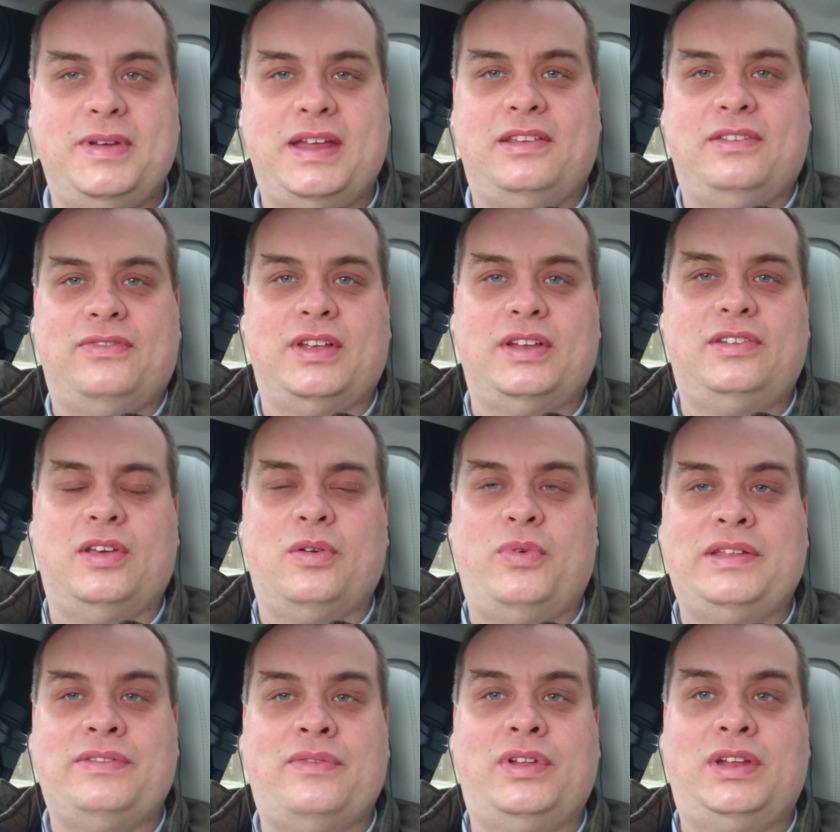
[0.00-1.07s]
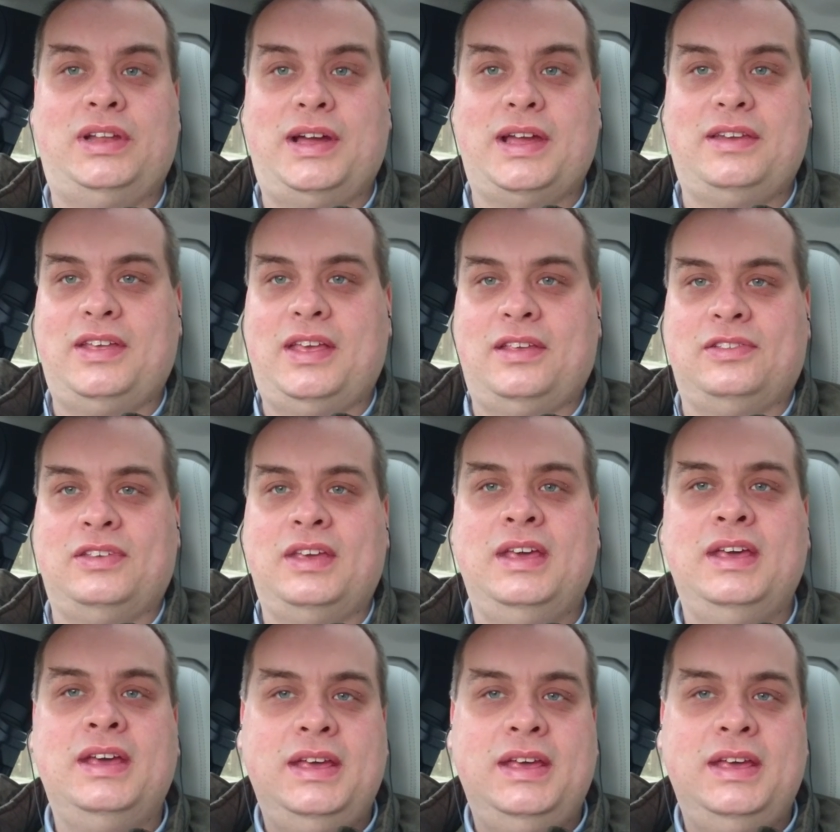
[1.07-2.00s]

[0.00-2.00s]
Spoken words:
means that whatever the light is,